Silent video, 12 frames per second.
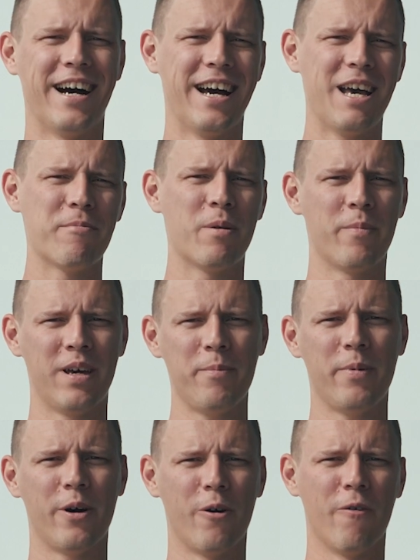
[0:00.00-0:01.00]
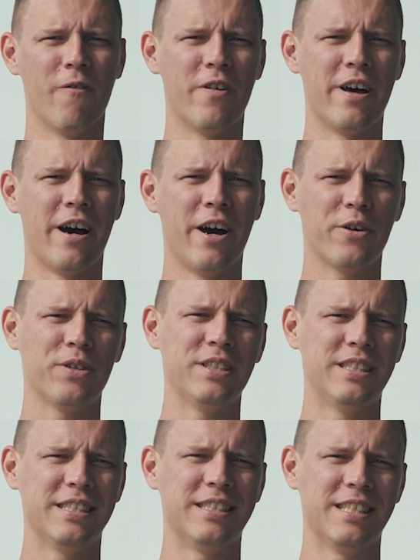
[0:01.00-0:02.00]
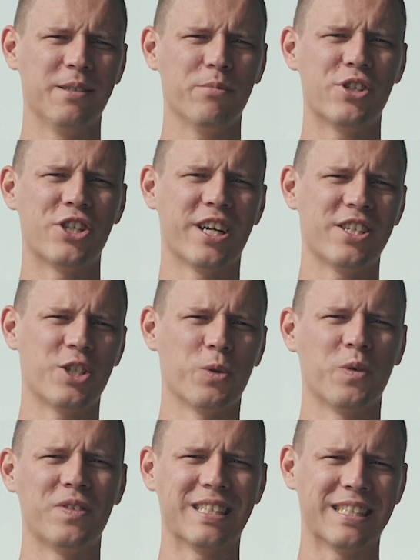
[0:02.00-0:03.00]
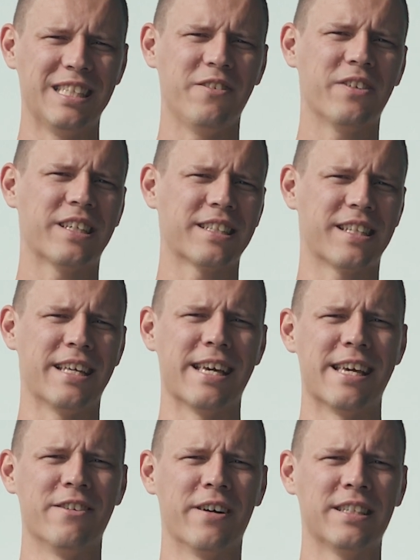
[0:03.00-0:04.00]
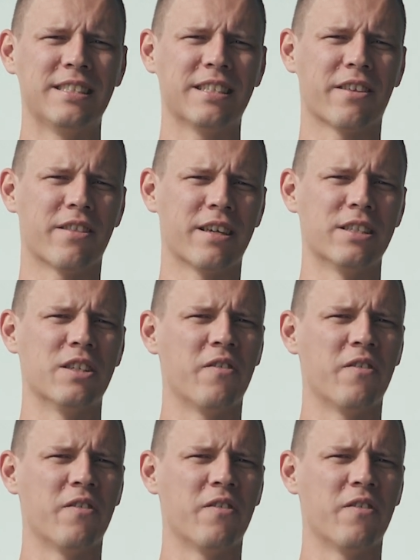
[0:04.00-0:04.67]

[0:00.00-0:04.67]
I am a member of the R&D team charged with significantly advancing the